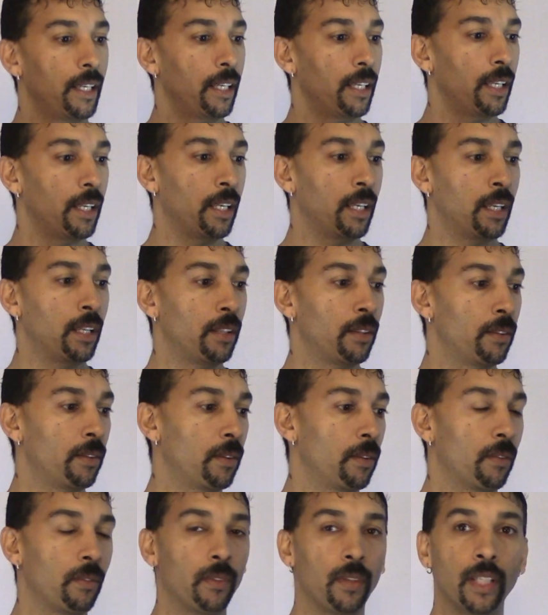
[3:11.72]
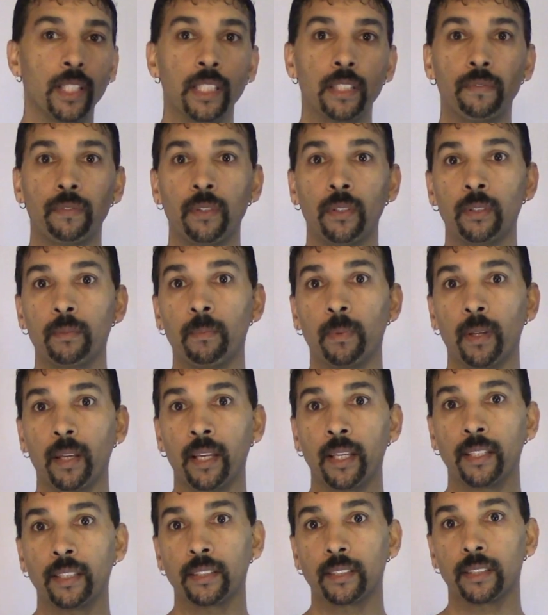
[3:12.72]
And these flute
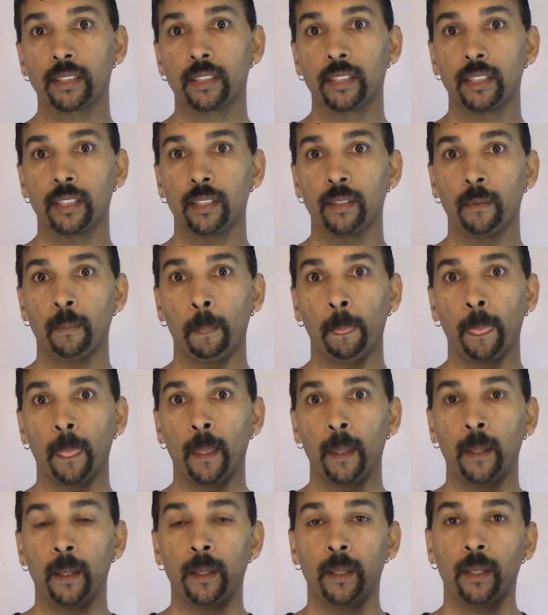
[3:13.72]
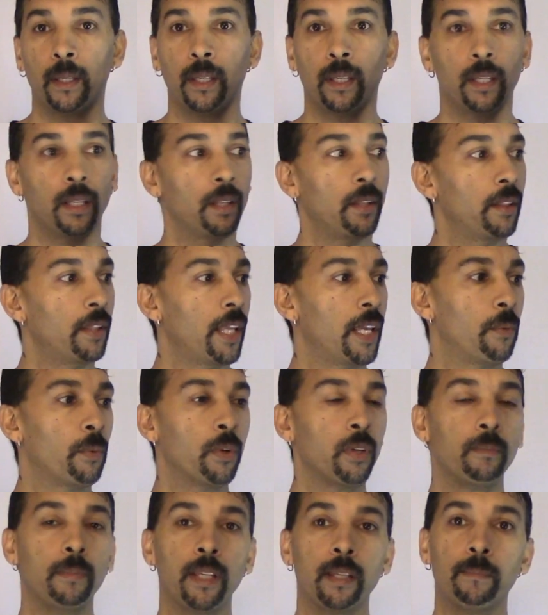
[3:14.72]
blanks, they
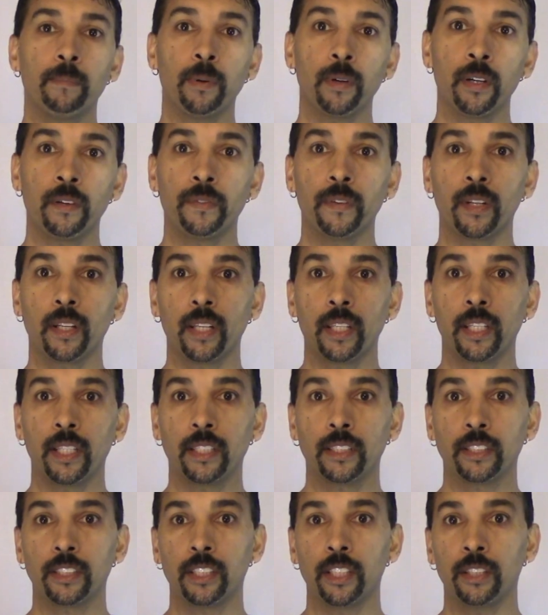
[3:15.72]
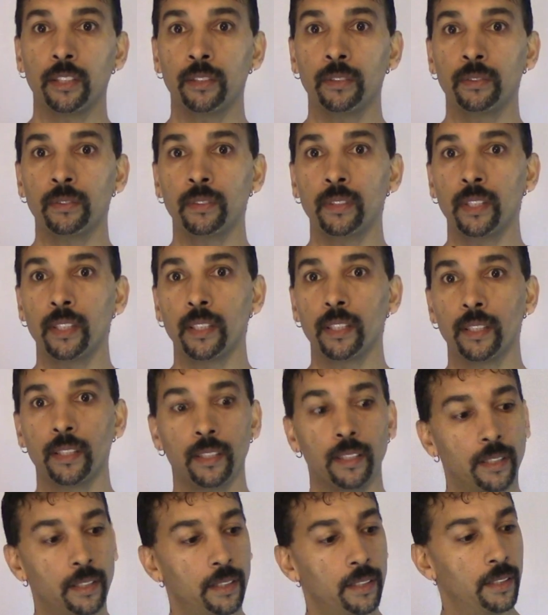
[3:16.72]
will be perfectly in tune.
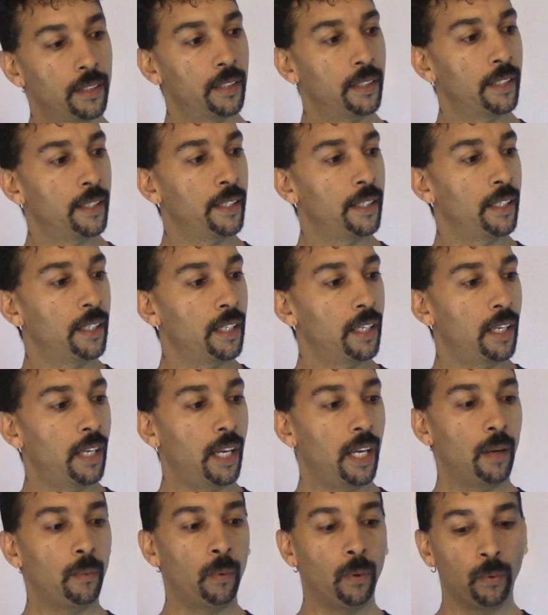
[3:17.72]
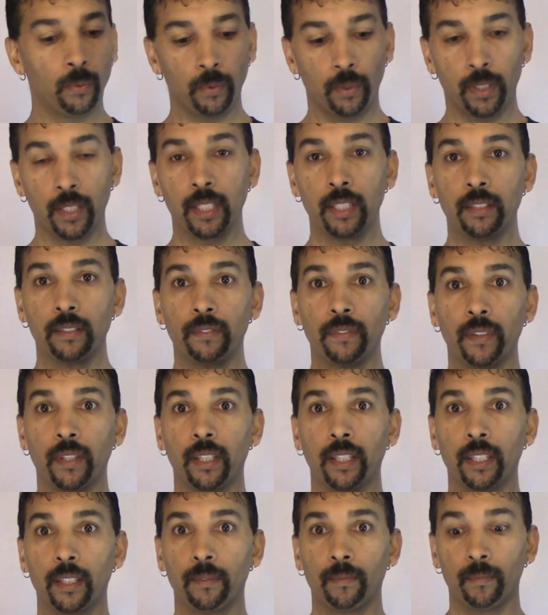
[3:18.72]
I won't leave
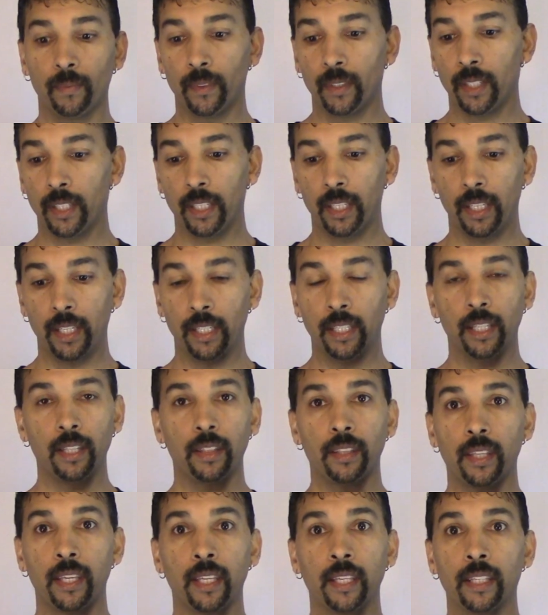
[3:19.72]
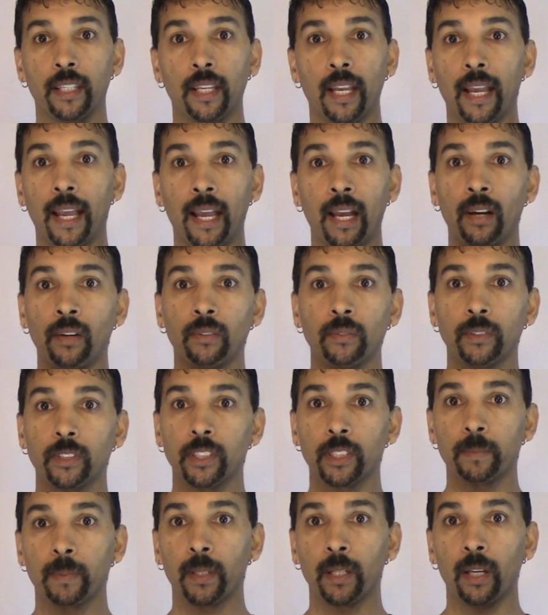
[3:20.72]
anything out
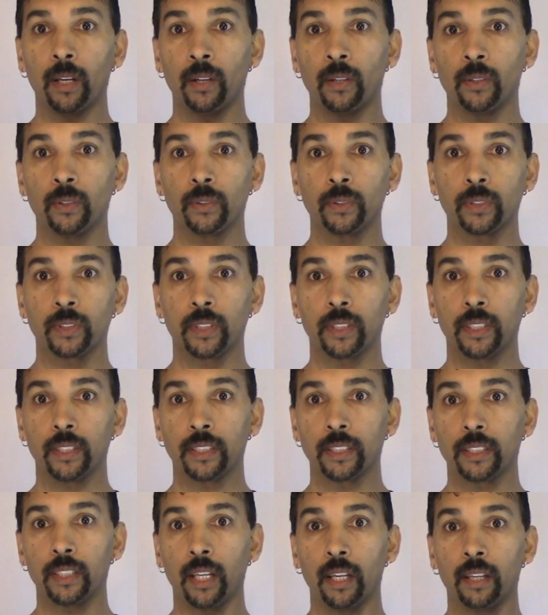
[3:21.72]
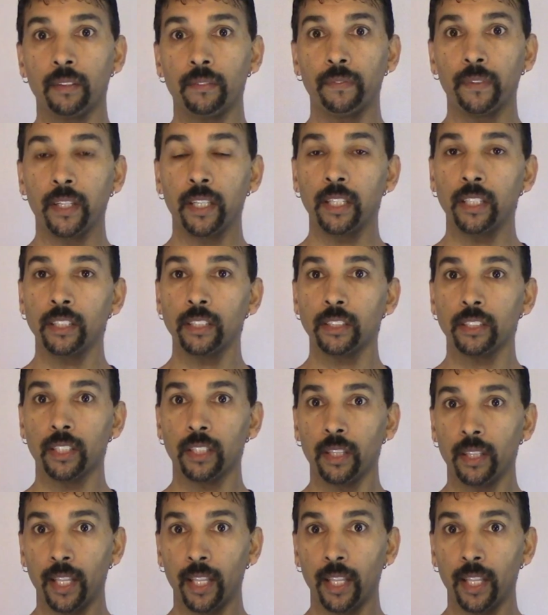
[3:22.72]
just because it's not finished.